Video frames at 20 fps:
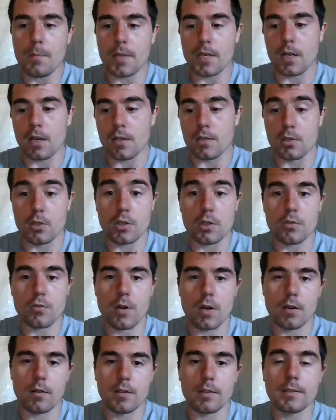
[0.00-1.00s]
because you're
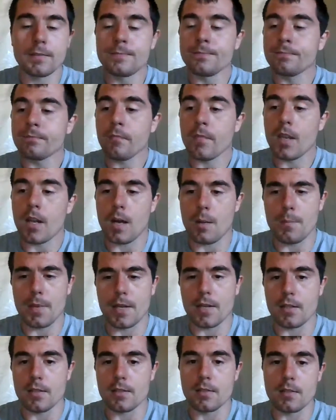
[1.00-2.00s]
struggling,
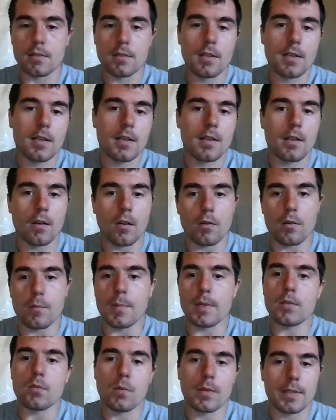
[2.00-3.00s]
because you
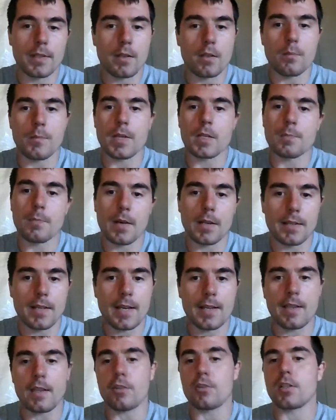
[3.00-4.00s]
miss
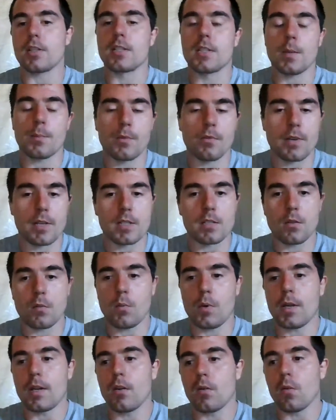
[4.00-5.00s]
Monday and then you just skip the rest of the
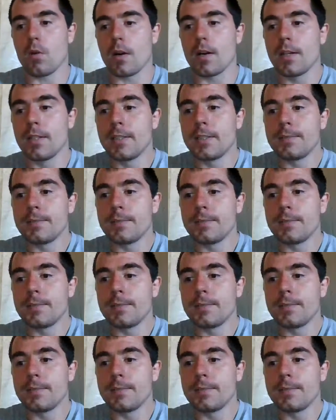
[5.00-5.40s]
week, or